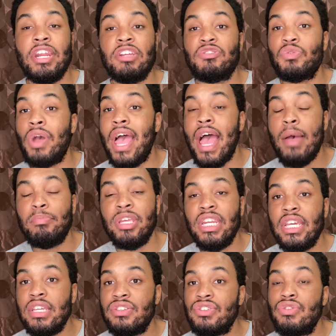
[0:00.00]

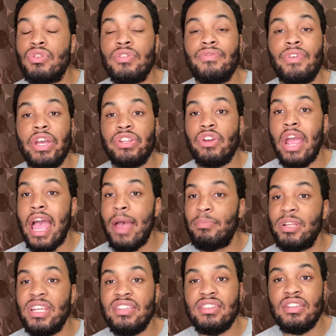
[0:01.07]
happiness. You can find your
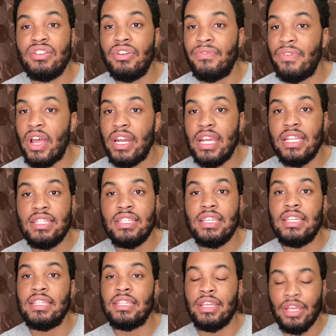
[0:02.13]
happiness in your
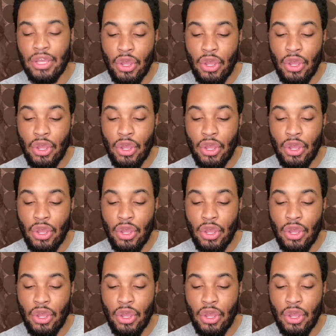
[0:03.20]
finances.